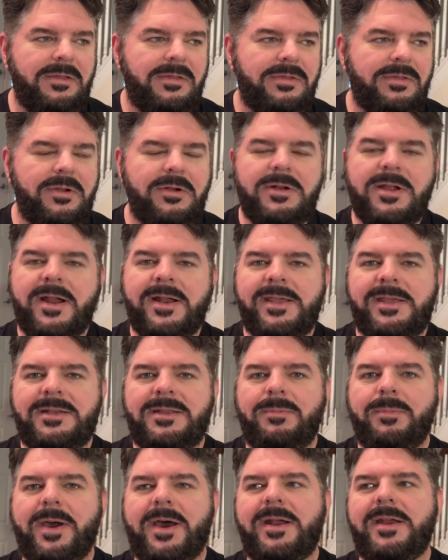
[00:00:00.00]

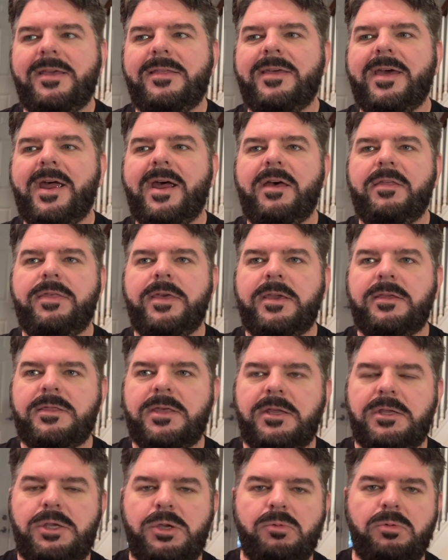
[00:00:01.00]
anybody that I think
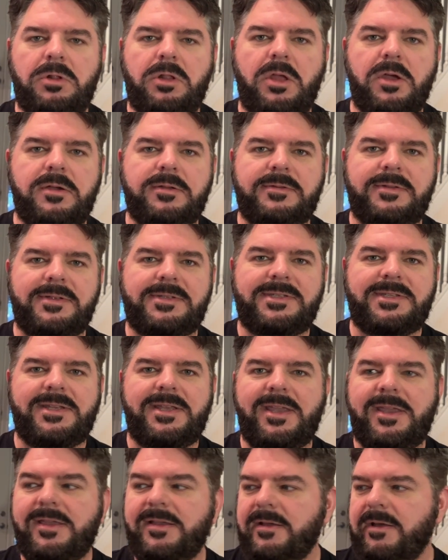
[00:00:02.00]
that you would look to
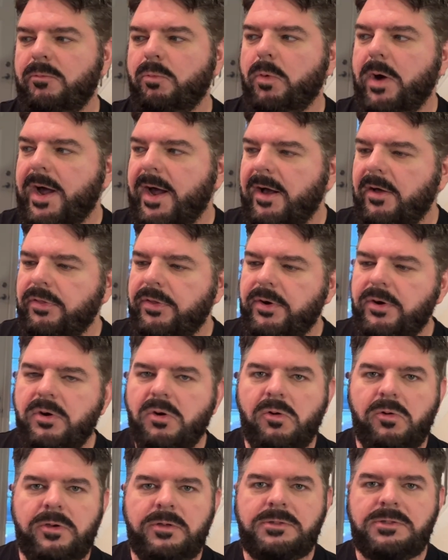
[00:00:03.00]
see, wow, they're
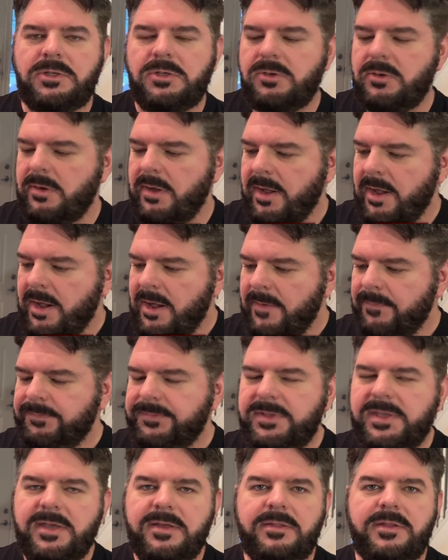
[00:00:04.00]
going to
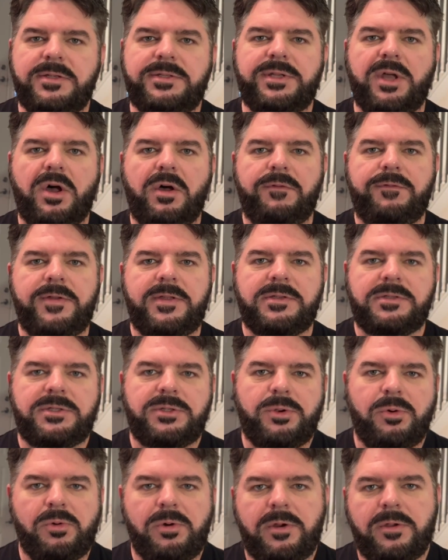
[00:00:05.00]
get this offense
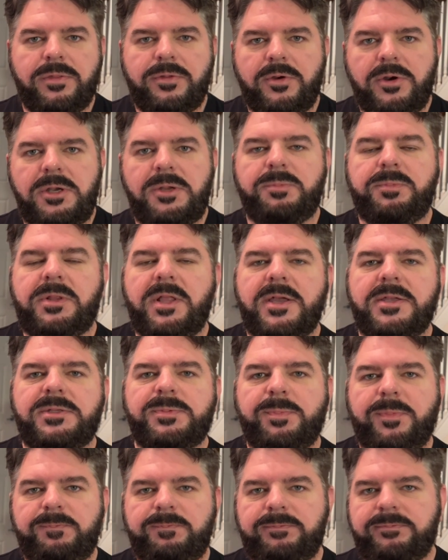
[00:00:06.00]
scoring 30 plus
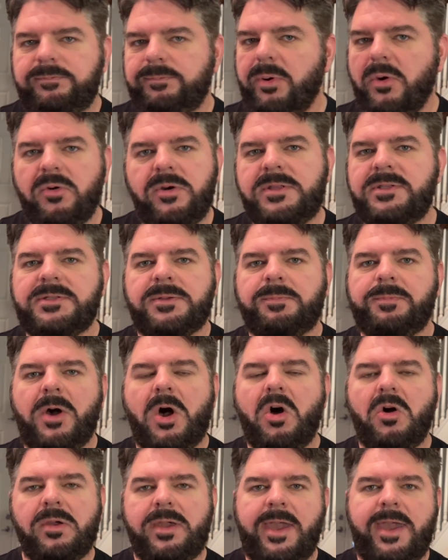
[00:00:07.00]
points a
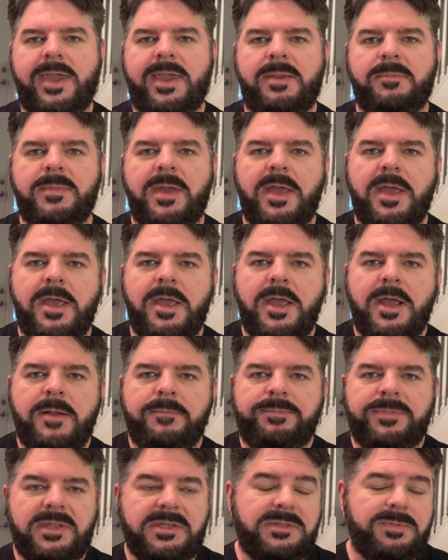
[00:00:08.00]
ball game,
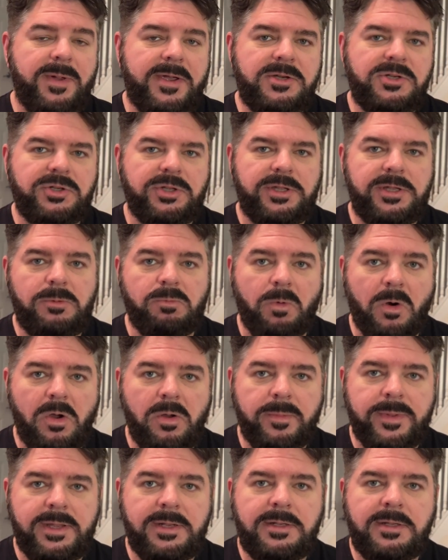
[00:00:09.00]
especially
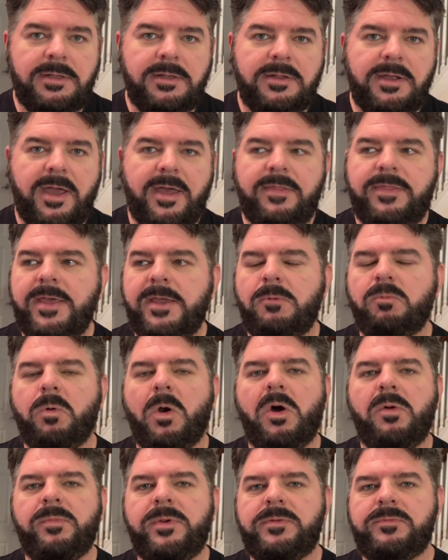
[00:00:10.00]
Roman. I think
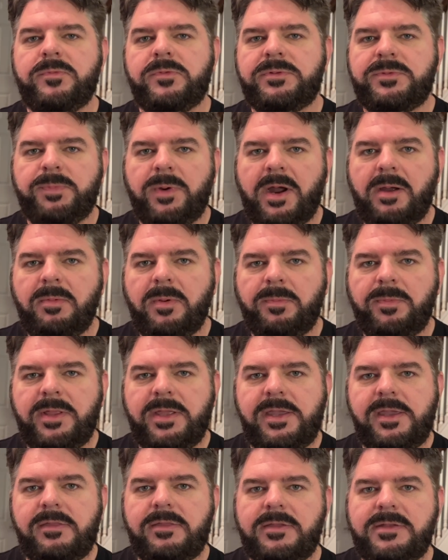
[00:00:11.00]
Roman was
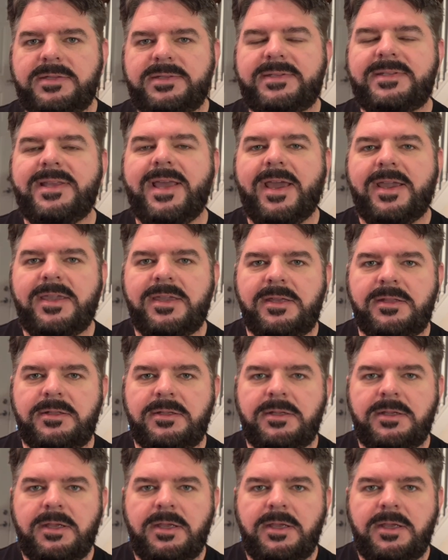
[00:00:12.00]
probably the second